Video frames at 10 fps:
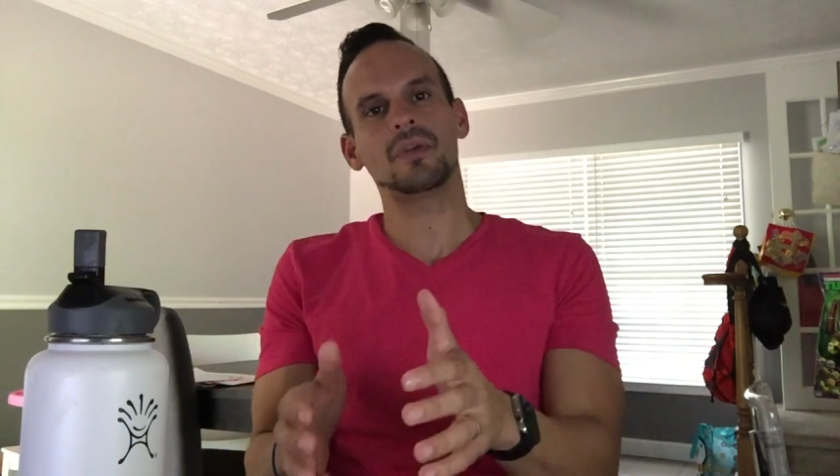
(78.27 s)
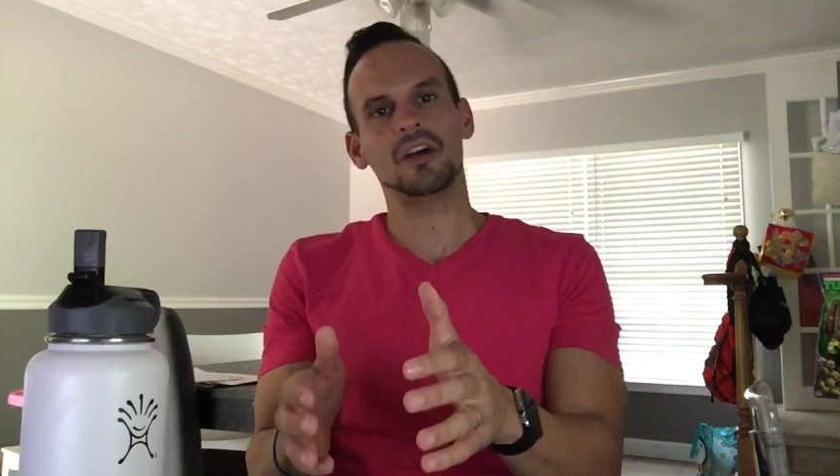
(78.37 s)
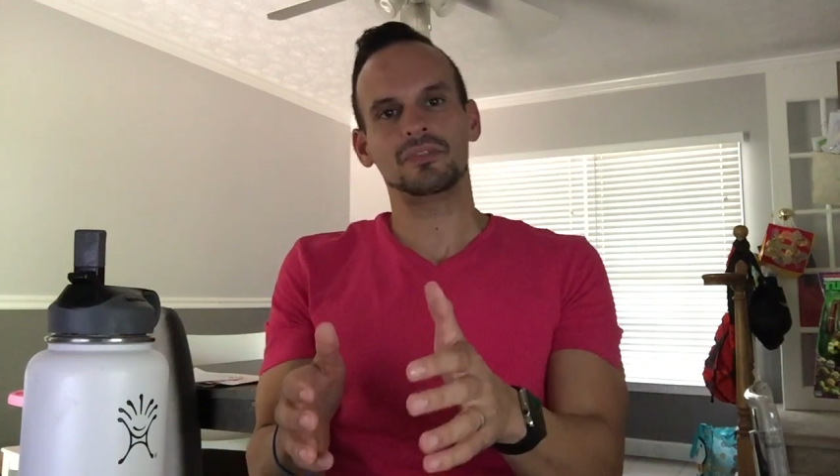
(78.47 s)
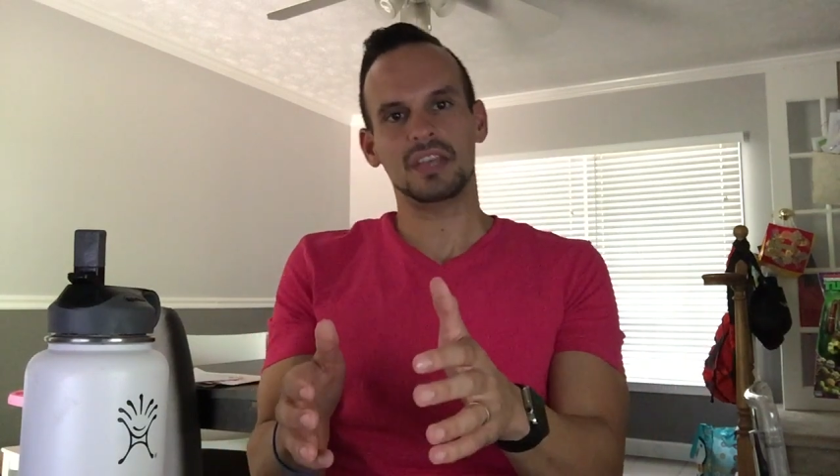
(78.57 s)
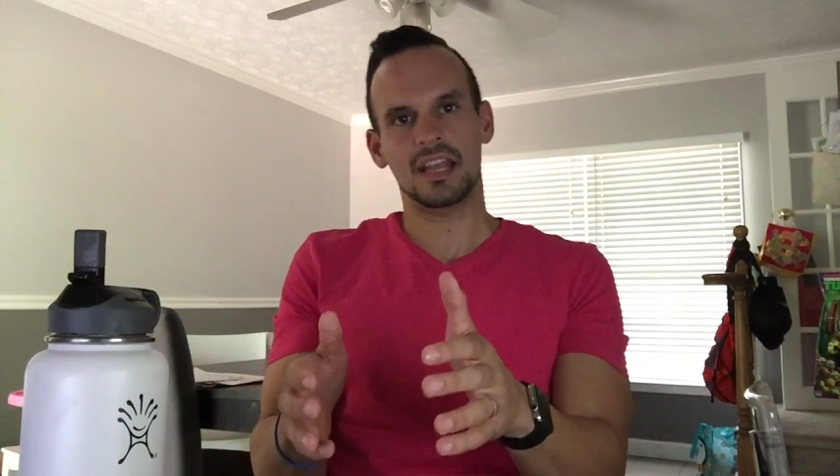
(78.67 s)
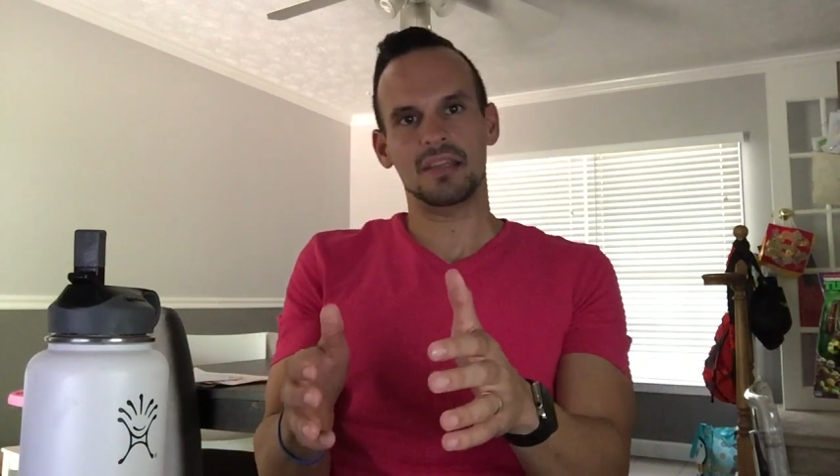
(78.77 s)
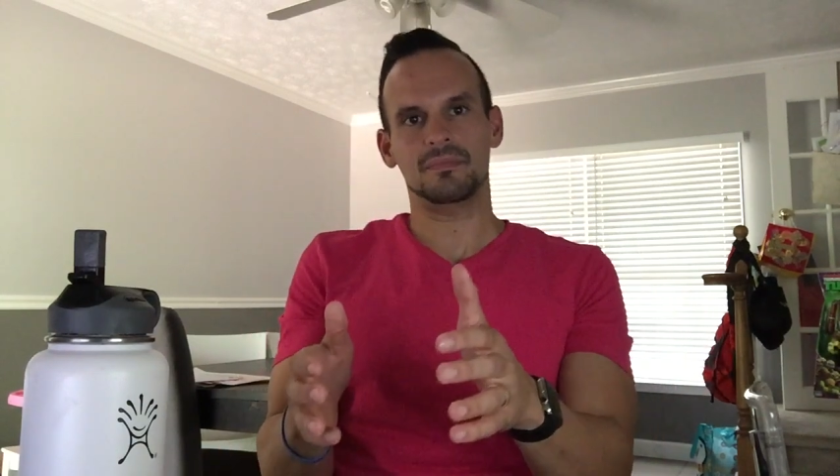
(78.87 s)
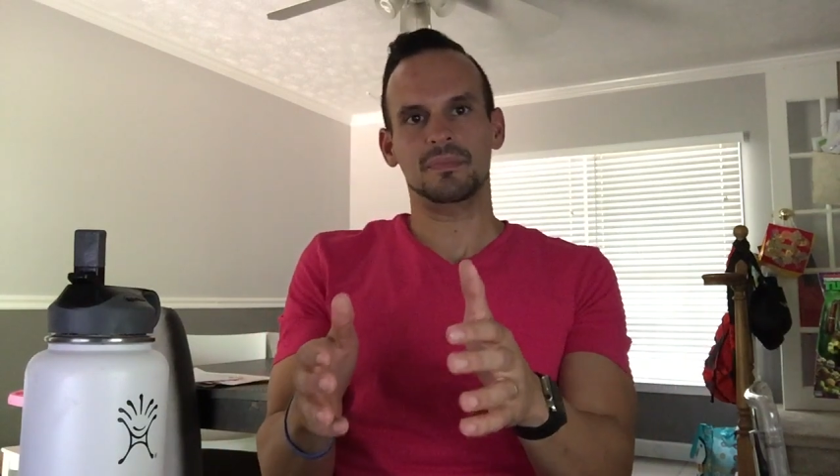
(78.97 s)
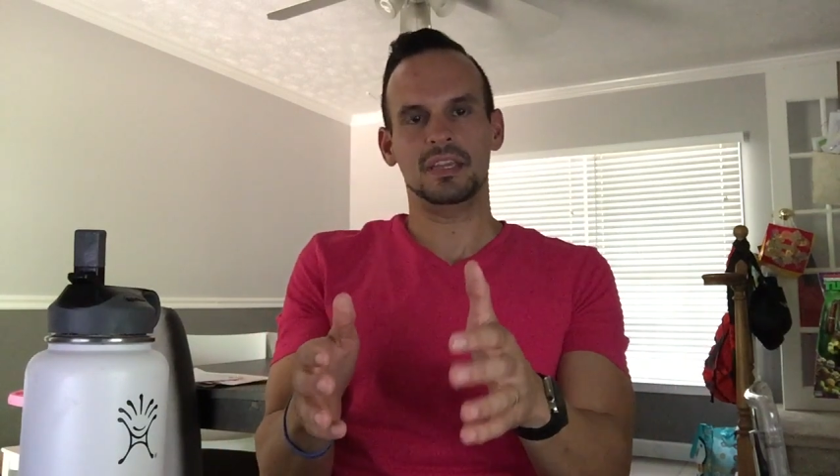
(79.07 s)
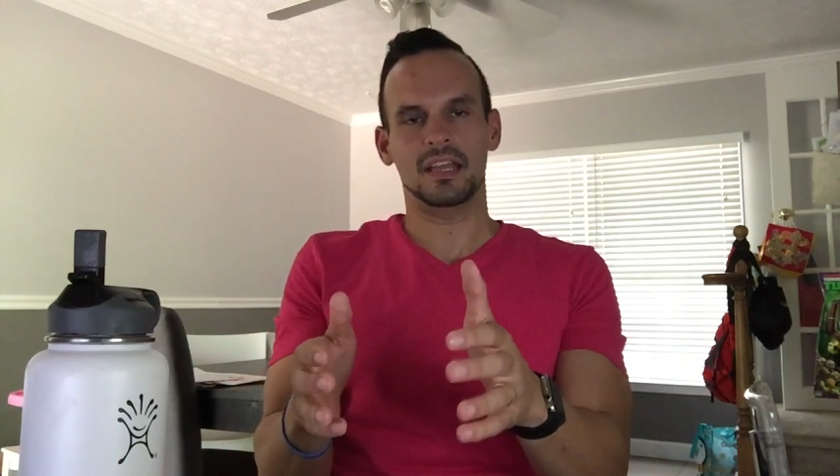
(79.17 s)
around 10
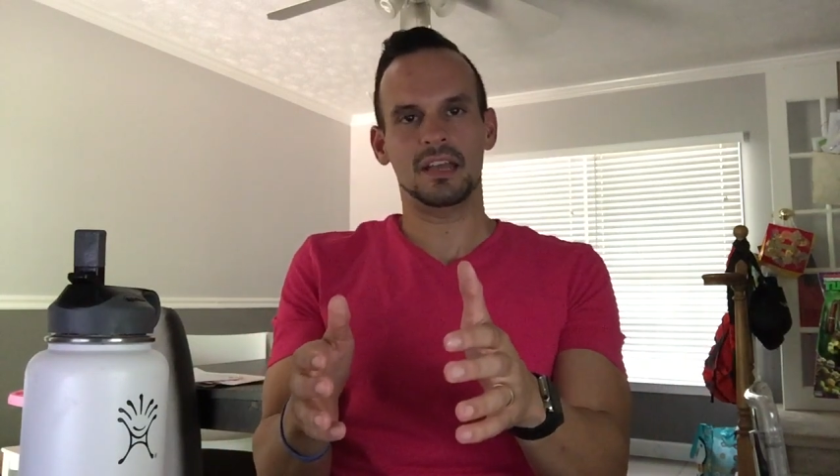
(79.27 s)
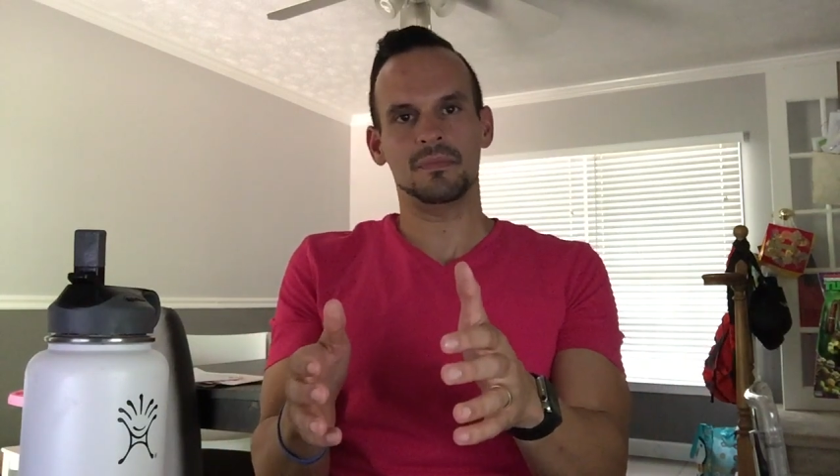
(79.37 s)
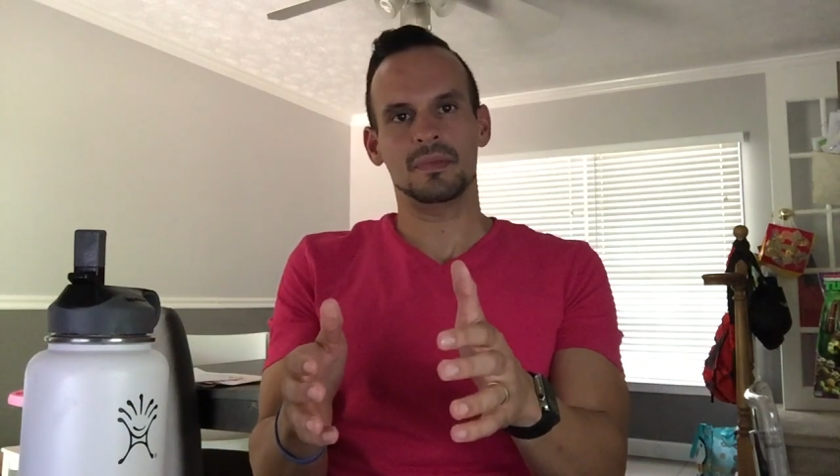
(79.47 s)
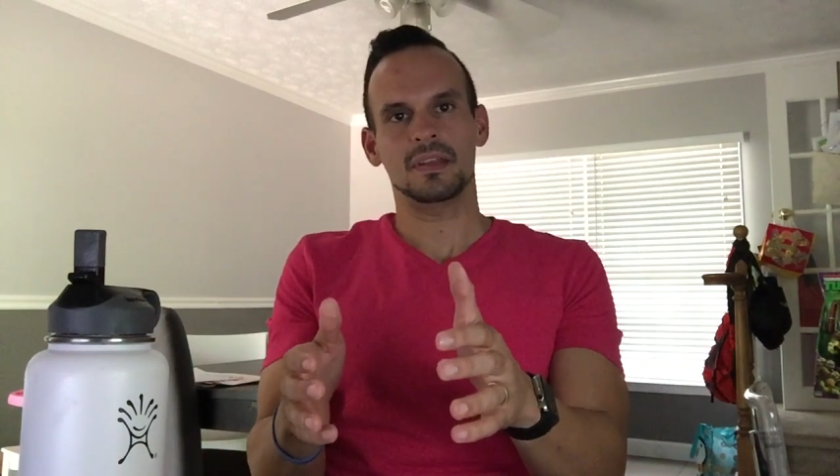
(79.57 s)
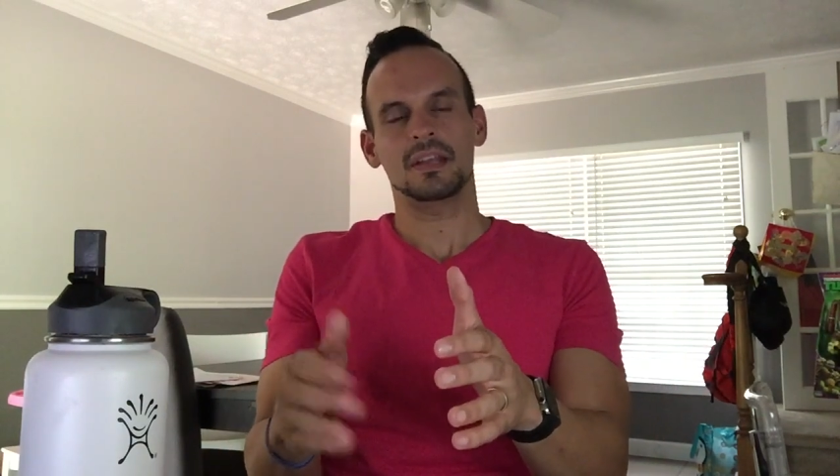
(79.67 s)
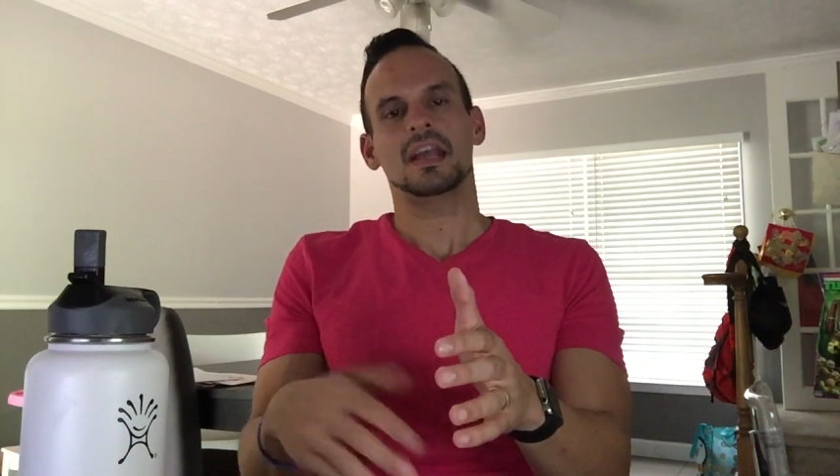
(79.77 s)
p.m.